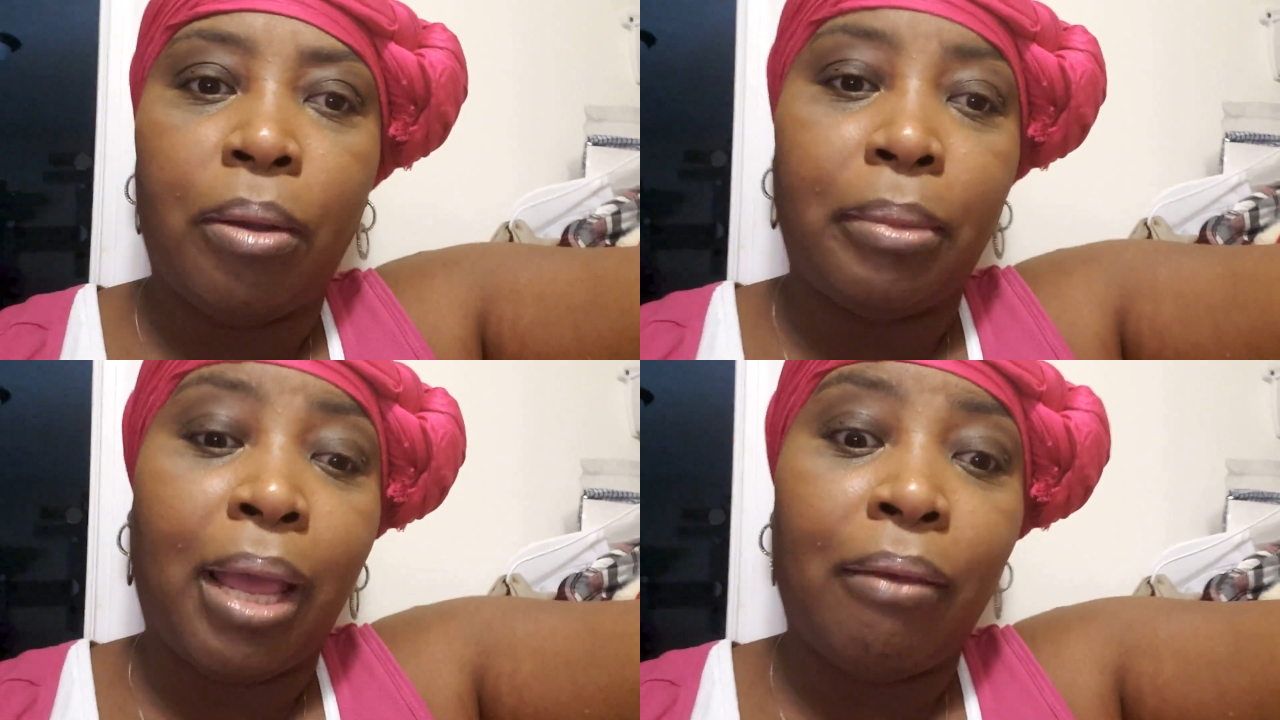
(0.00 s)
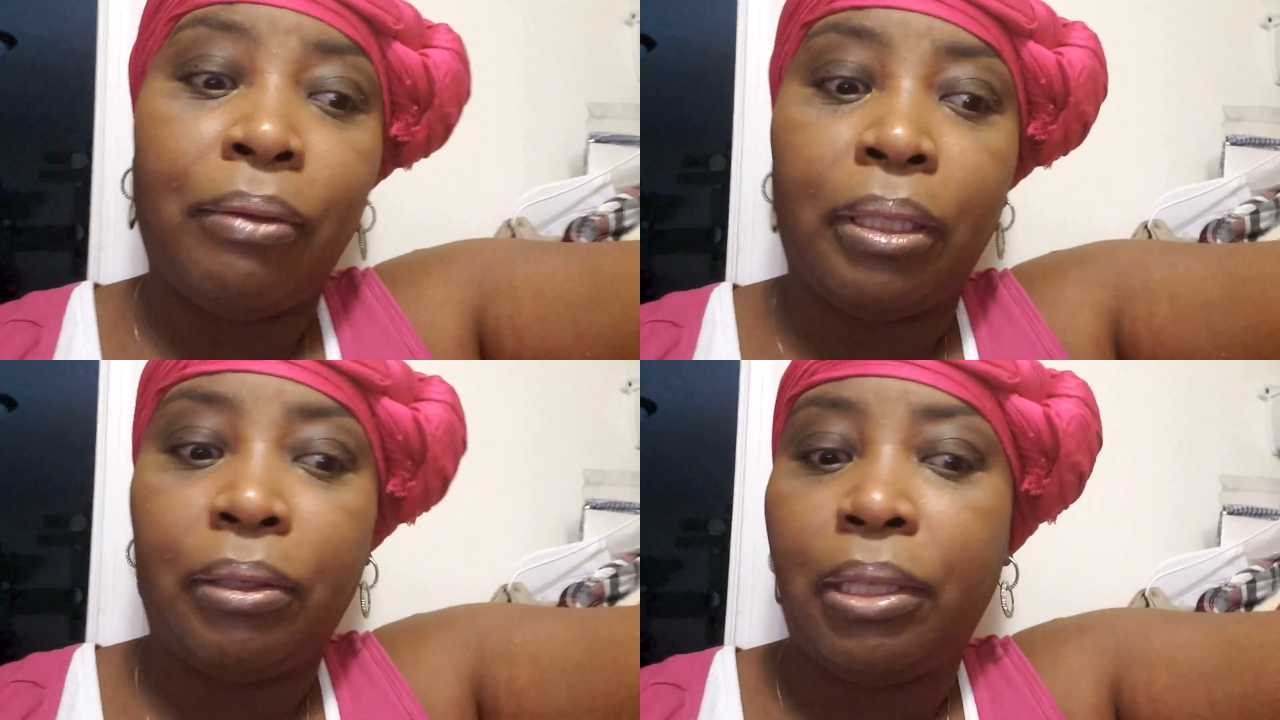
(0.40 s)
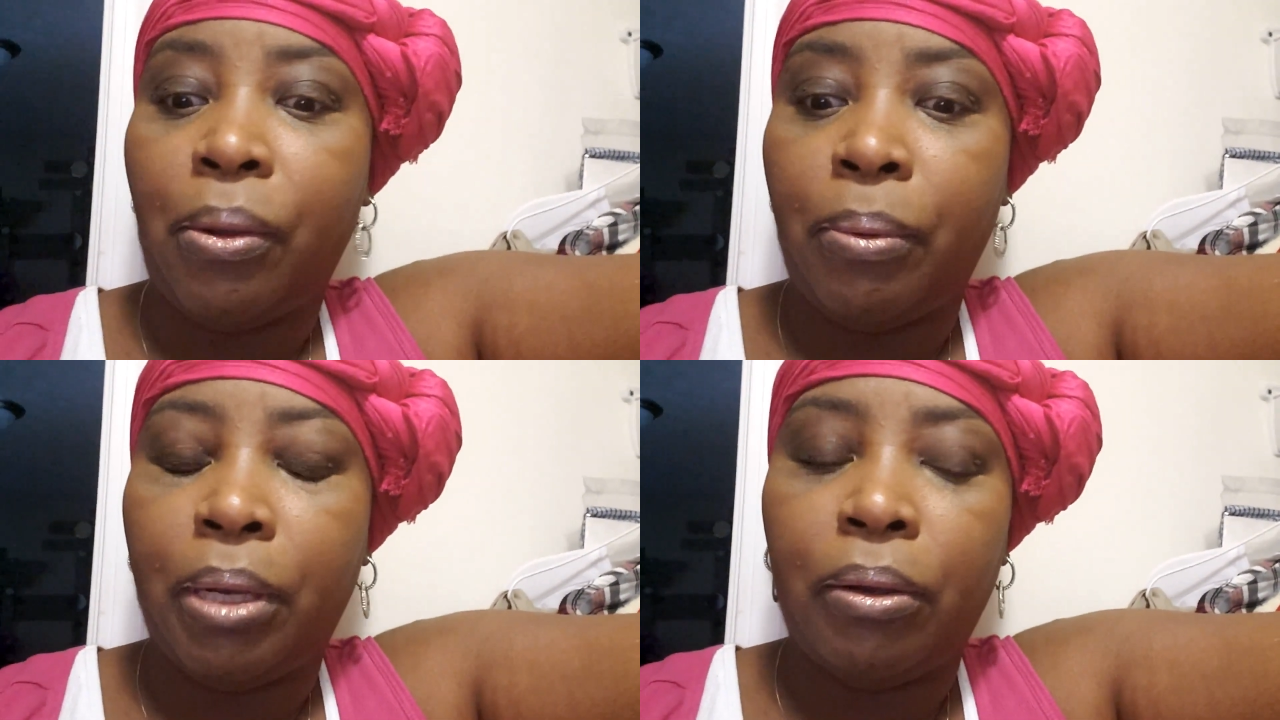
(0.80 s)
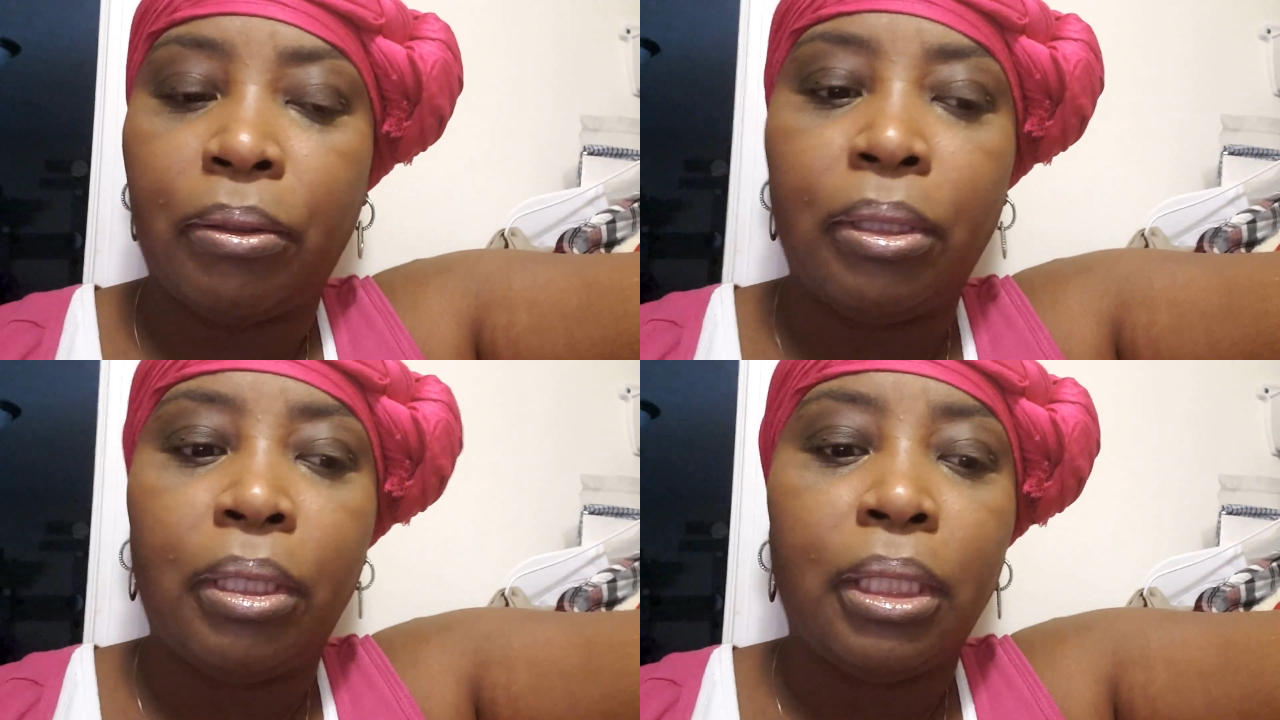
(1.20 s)
I'm not feeling that
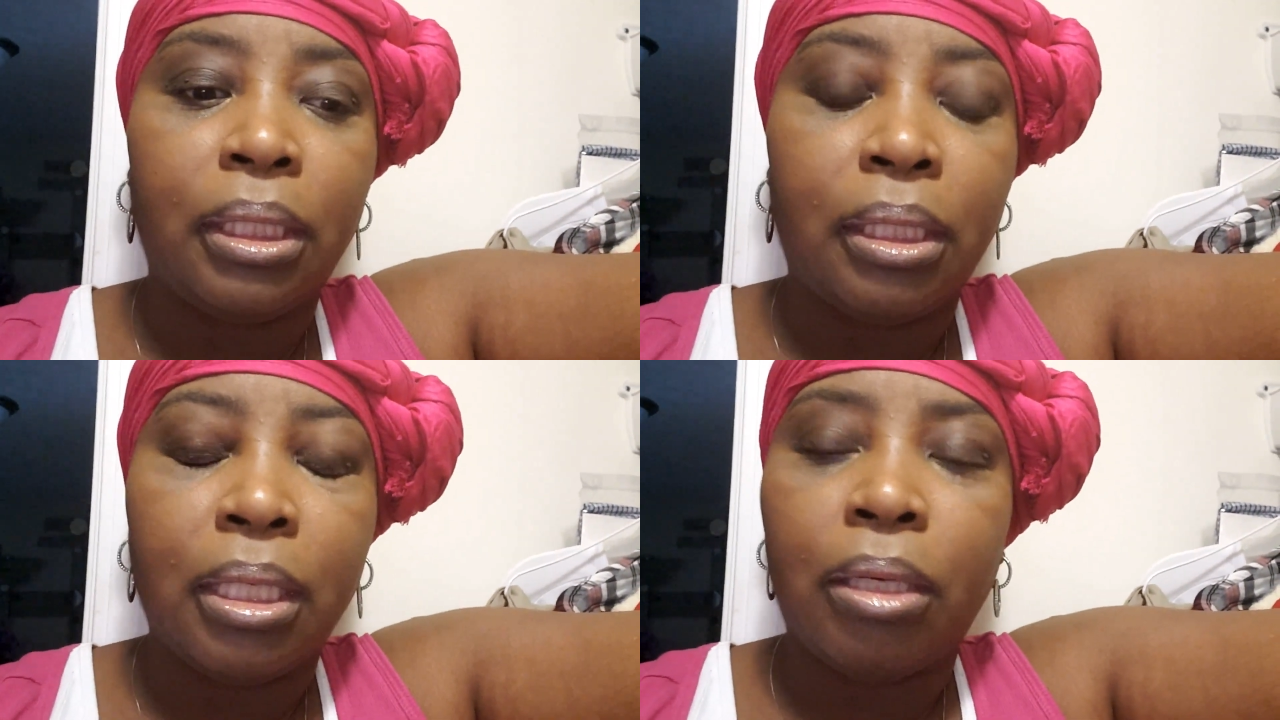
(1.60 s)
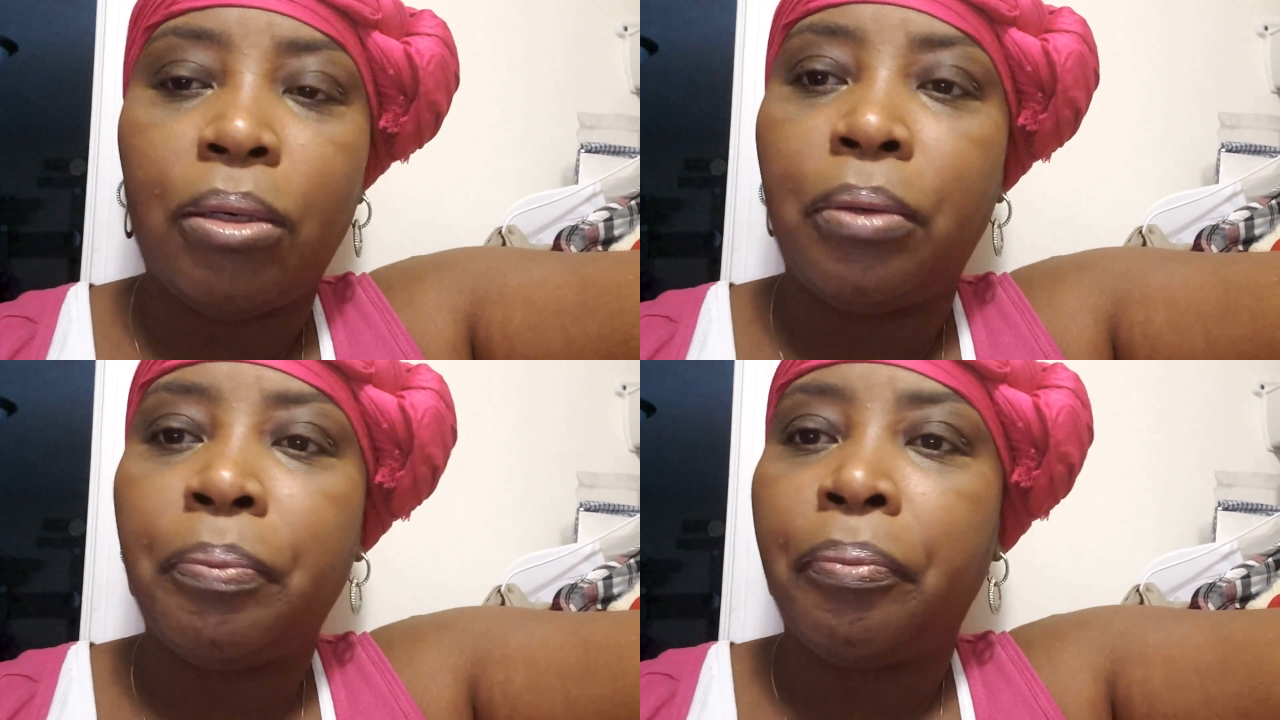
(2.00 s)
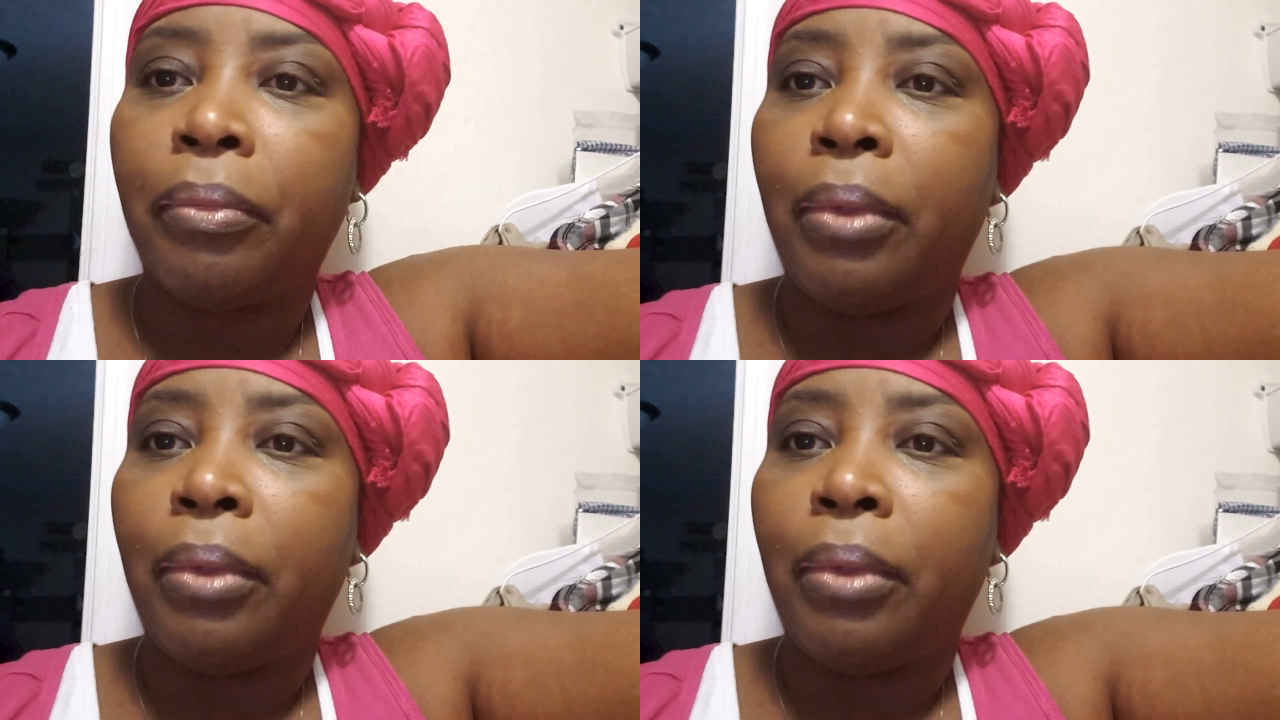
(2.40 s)
well still,